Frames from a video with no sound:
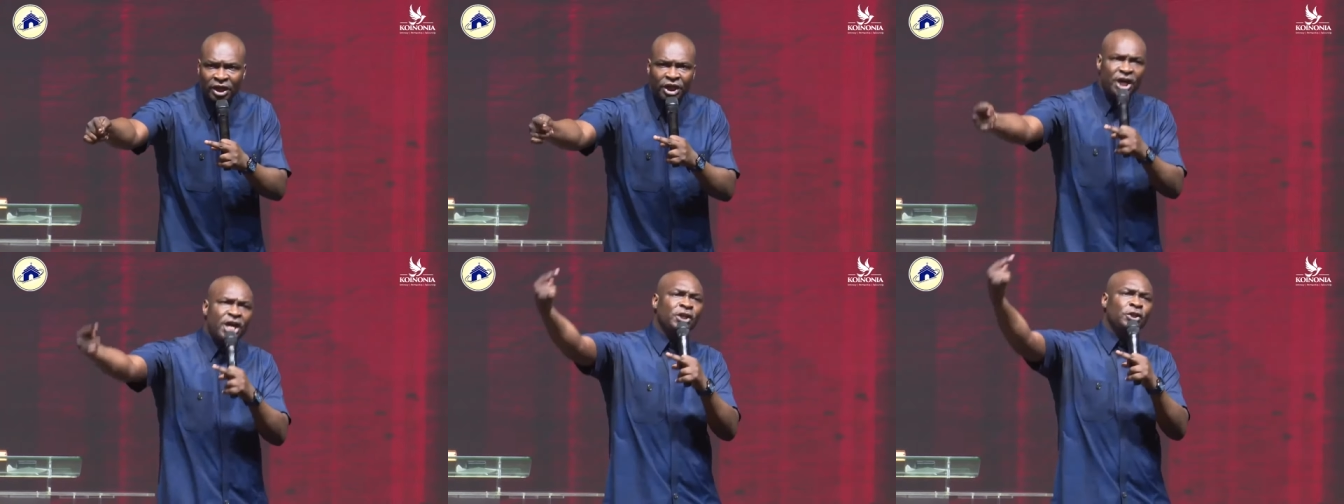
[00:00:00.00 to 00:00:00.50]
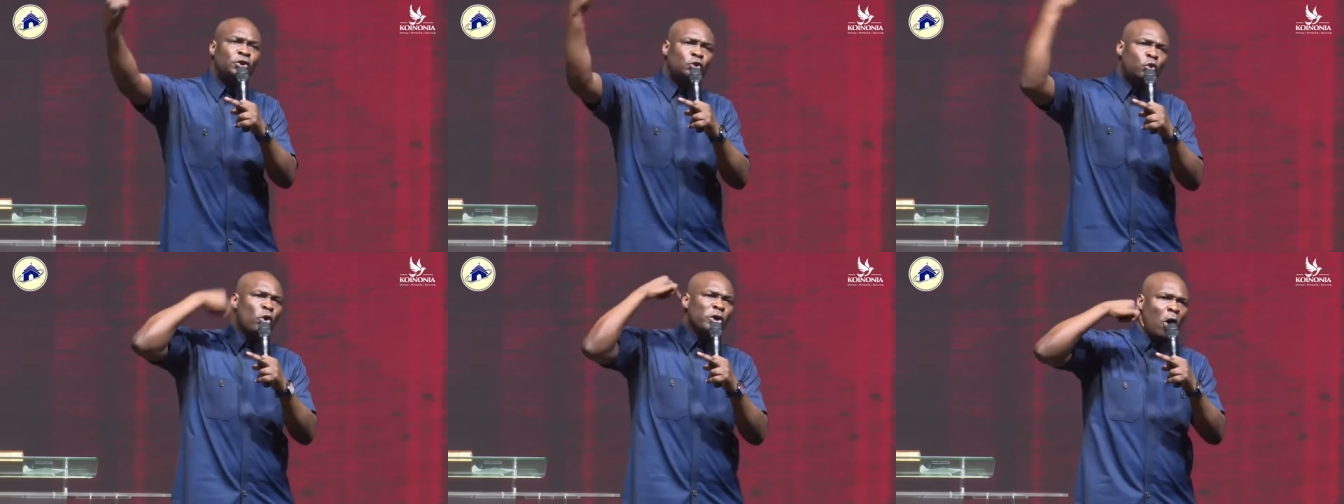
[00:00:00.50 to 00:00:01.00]

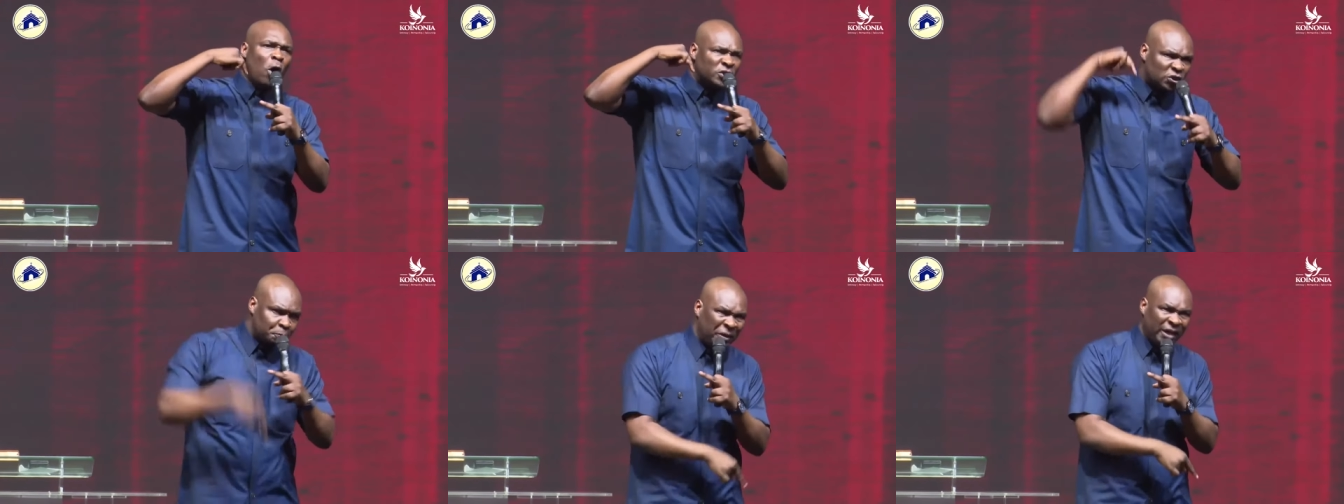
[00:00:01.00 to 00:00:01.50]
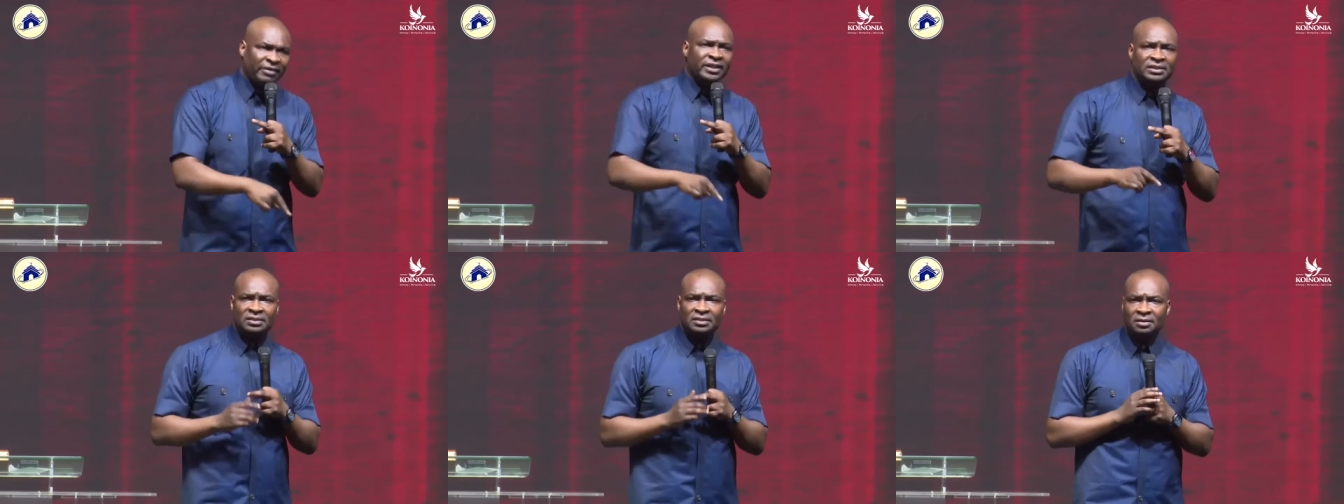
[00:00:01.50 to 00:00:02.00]
into your
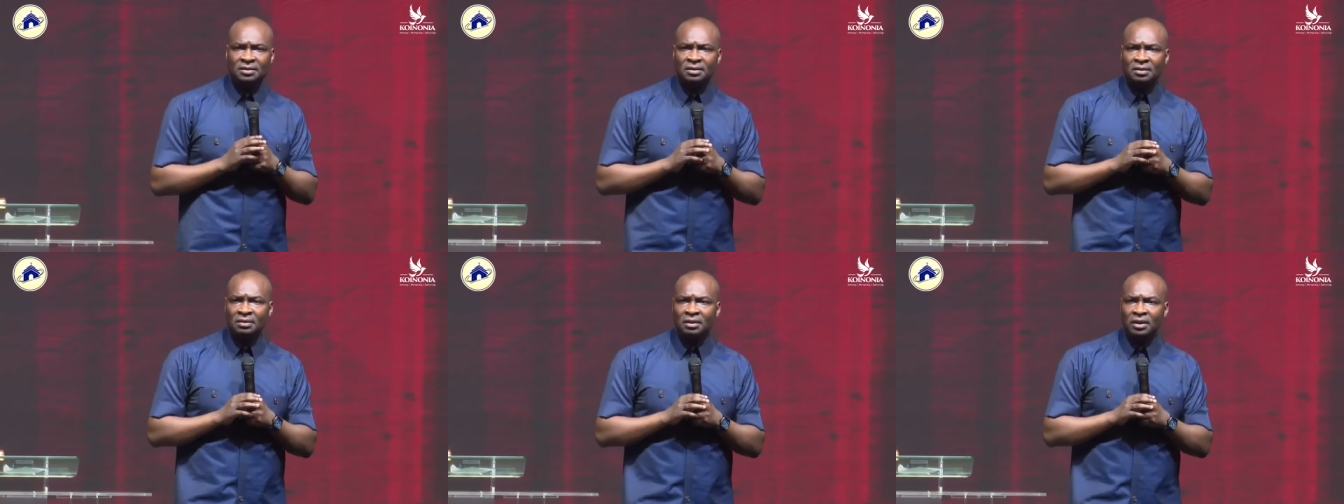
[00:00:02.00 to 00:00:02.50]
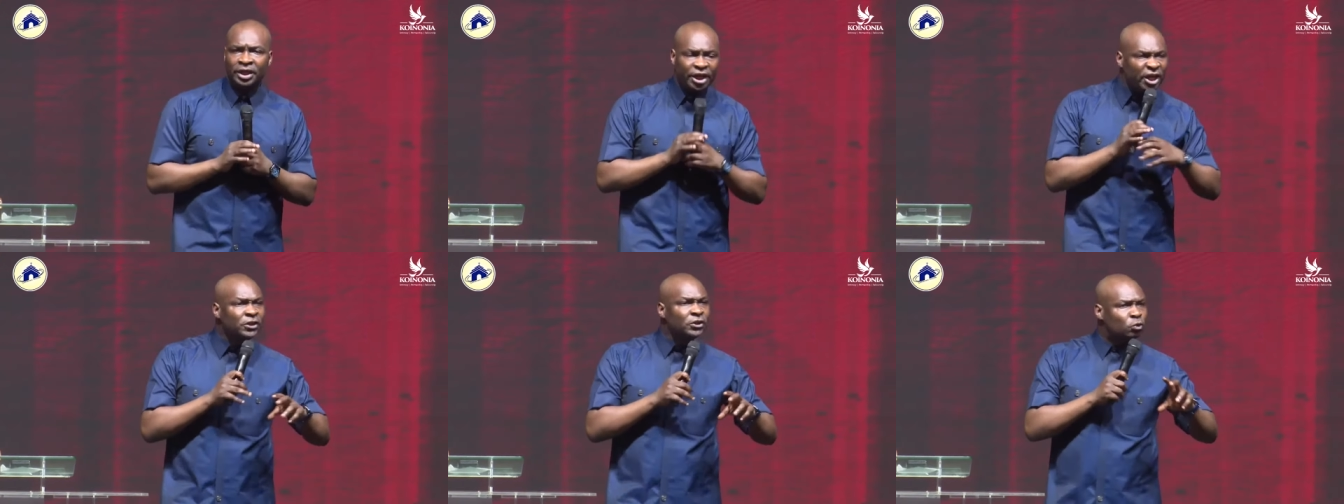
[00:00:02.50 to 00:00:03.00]
spirit,
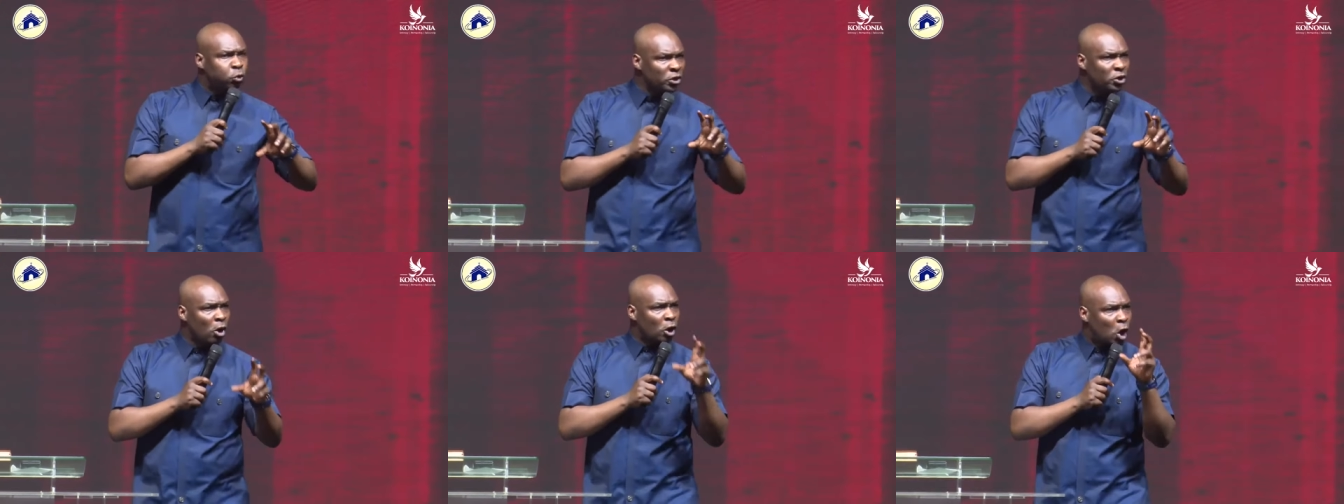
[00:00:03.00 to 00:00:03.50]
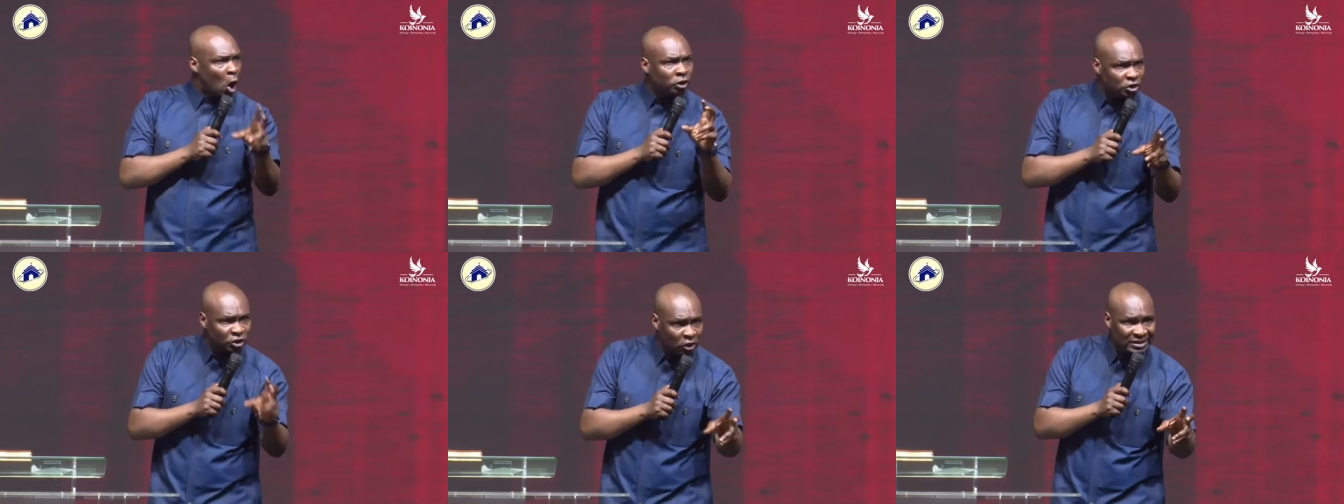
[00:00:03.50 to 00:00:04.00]
into your
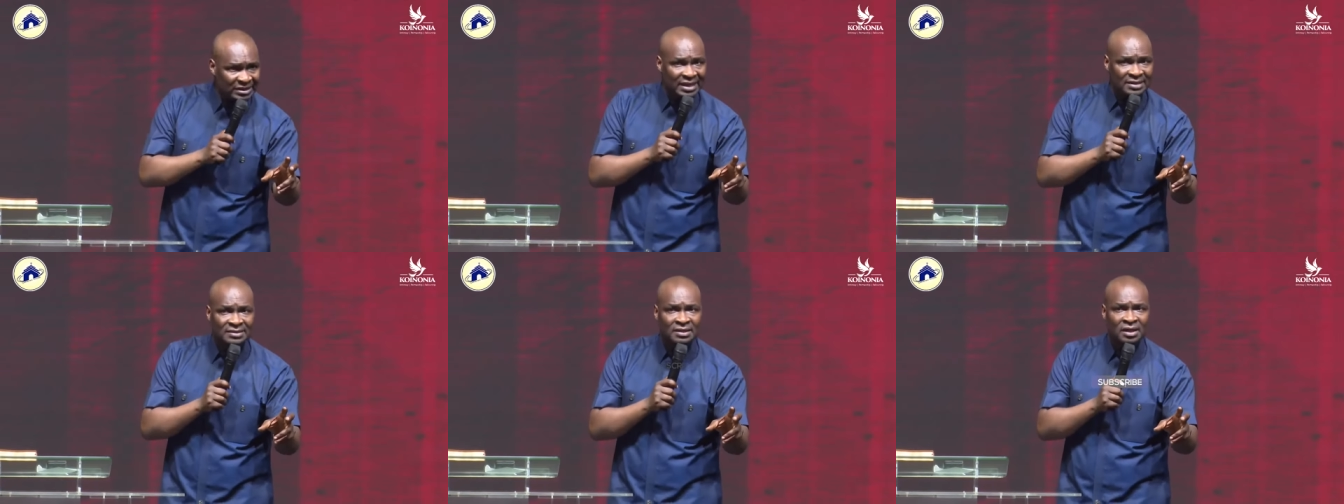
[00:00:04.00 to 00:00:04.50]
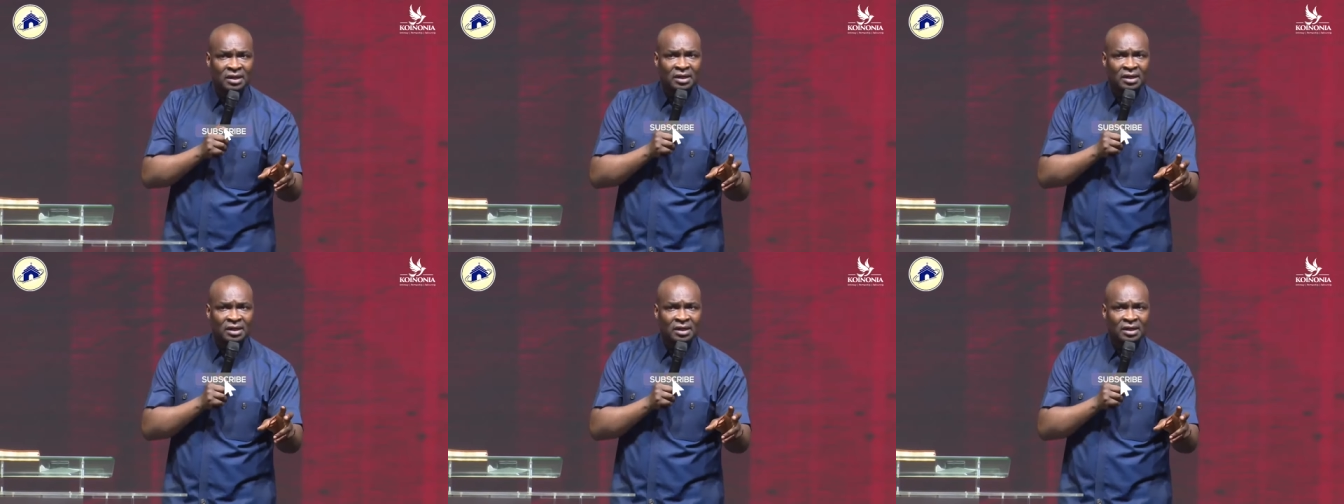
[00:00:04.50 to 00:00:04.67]
consciousness.